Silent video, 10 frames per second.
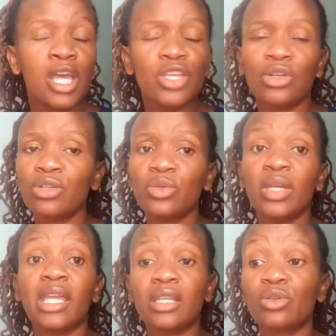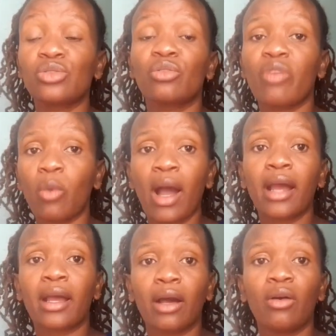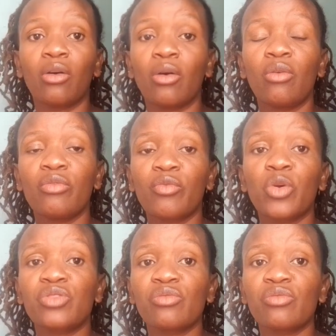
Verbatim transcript: You're not doing it because of the work because